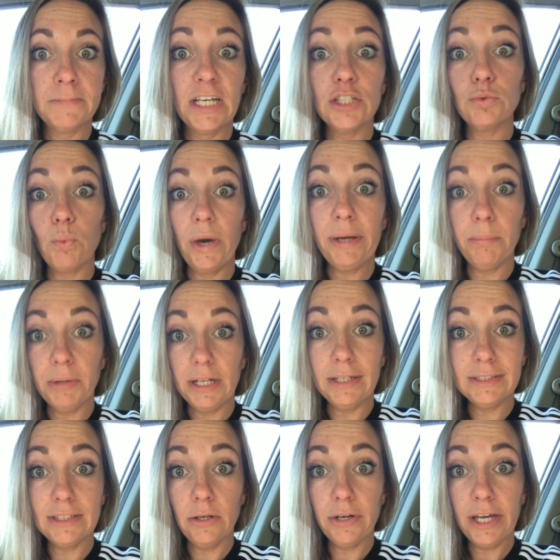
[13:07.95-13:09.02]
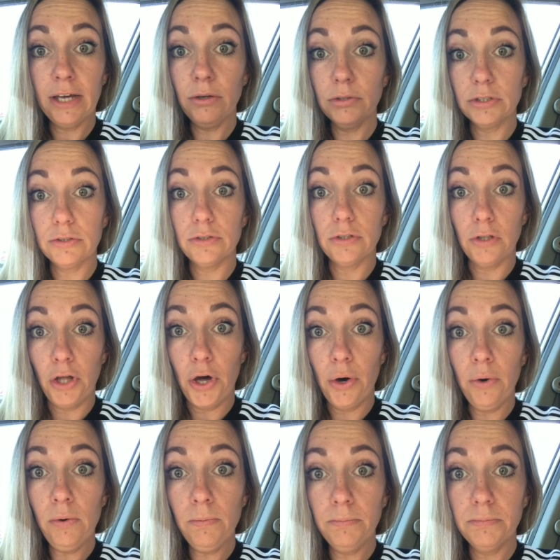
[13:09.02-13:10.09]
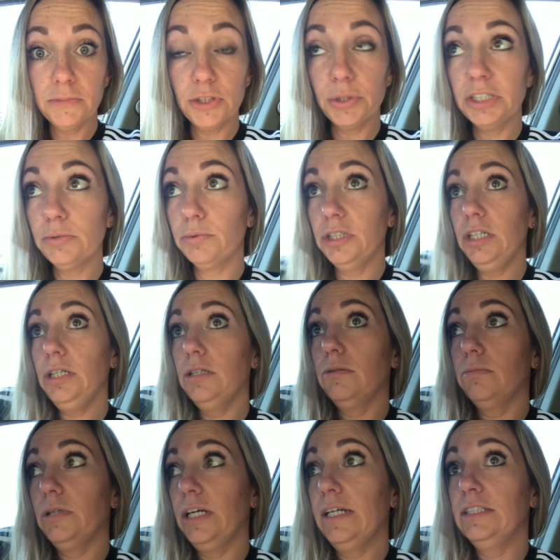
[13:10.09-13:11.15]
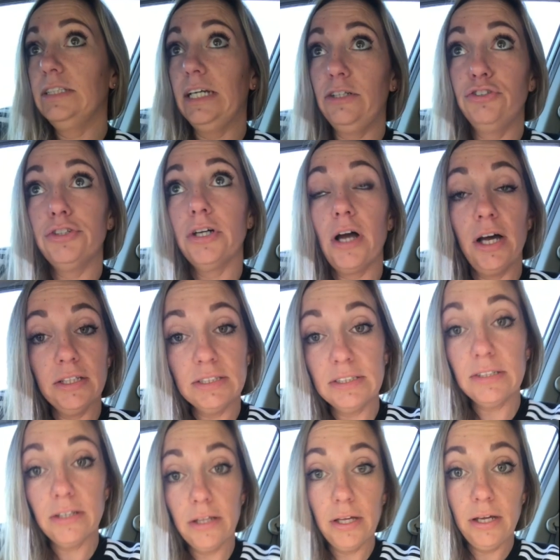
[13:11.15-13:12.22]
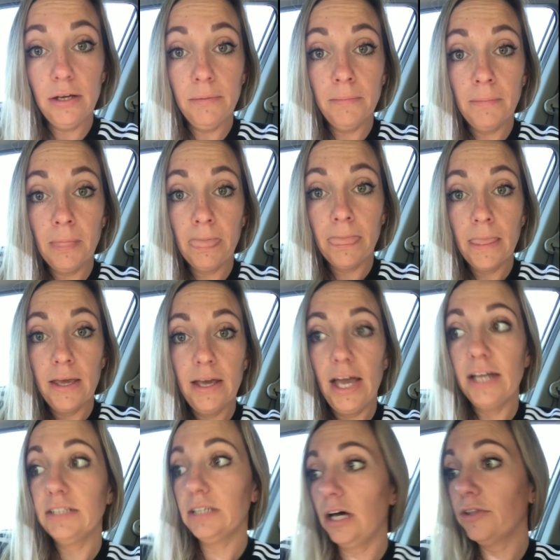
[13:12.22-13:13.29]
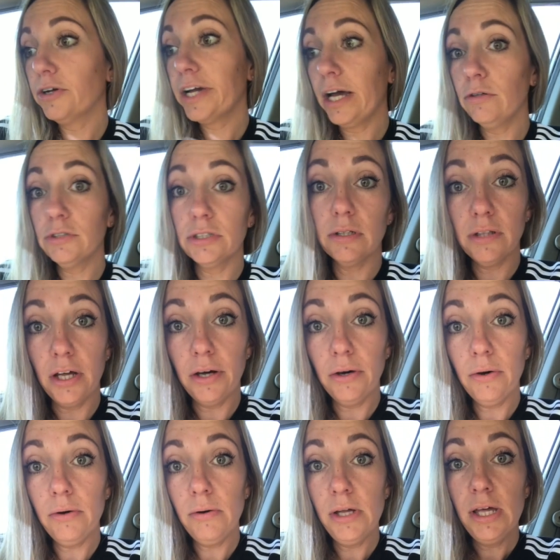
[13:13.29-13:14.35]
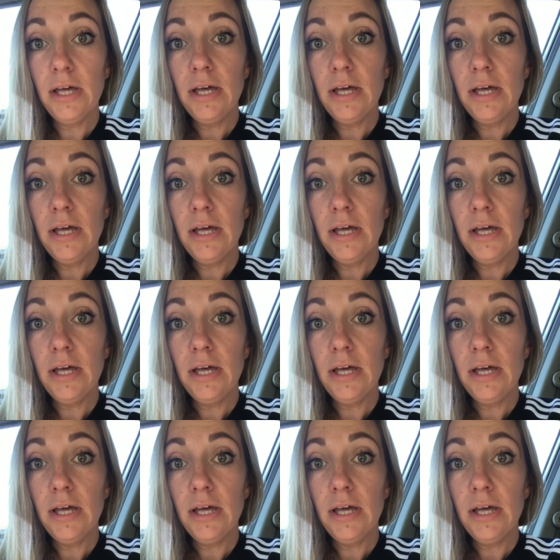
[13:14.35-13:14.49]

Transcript: his white blood cell count is low, so he's really in danger constantly. And his other counts are low.